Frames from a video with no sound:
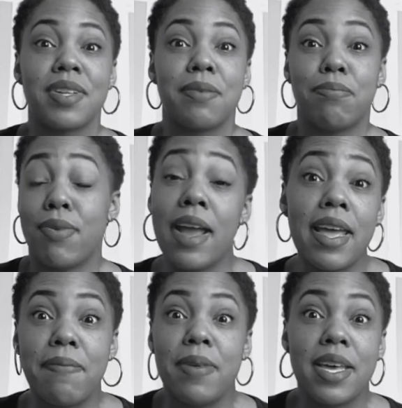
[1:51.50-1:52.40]

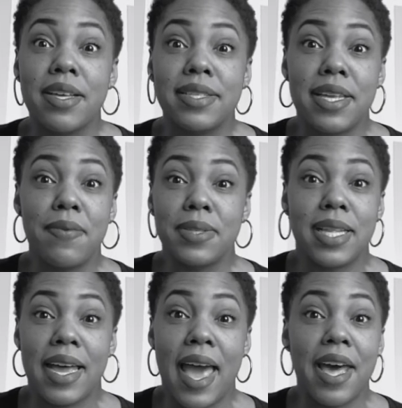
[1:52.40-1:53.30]
pray, because it was
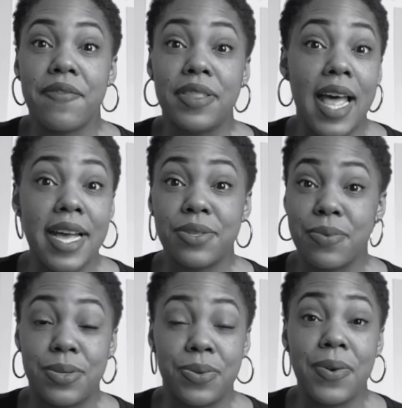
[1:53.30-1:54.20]
like out of last
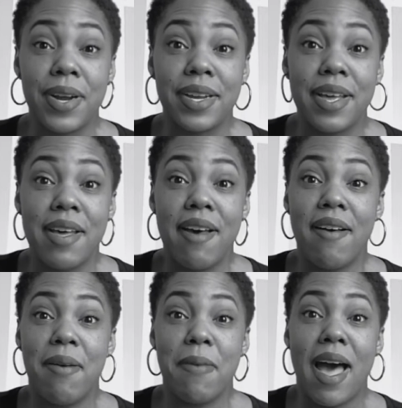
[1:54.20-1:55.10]
resort.
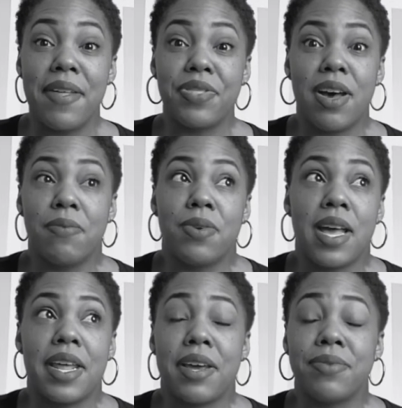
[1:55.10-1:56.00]
I thought, well,
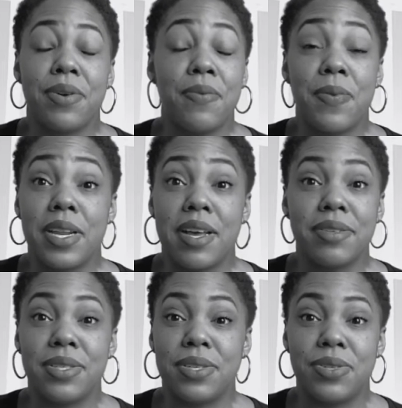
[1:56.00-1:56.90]
God, I don't know what
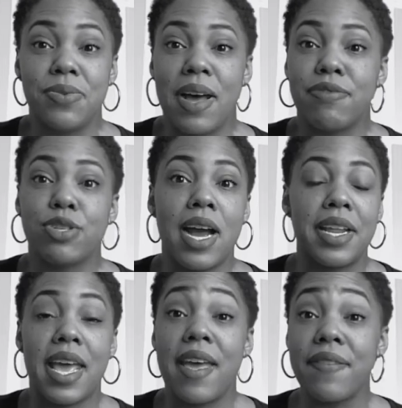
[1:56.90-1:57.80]
else to do. I've
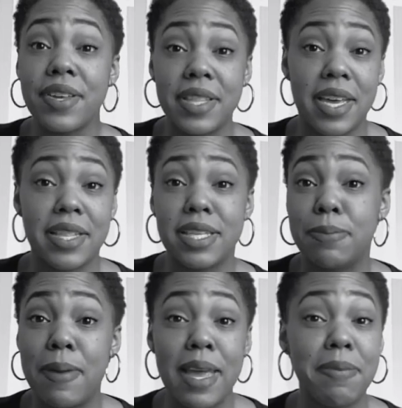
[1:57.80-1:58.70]
tried everything and this
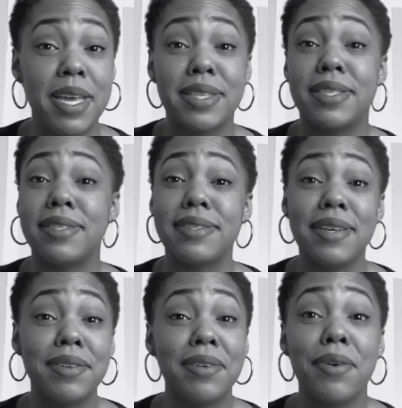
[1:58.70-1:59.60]
baby is
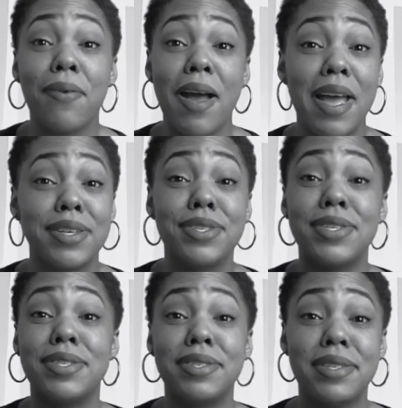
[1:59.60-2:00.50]
still crying.
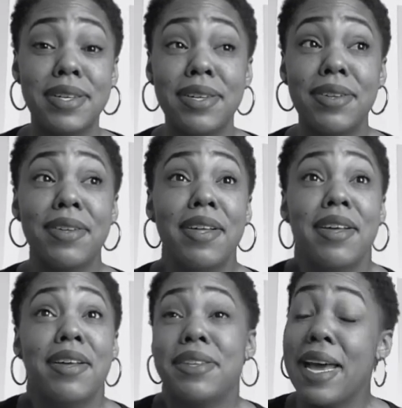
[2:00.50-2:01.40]
She's still not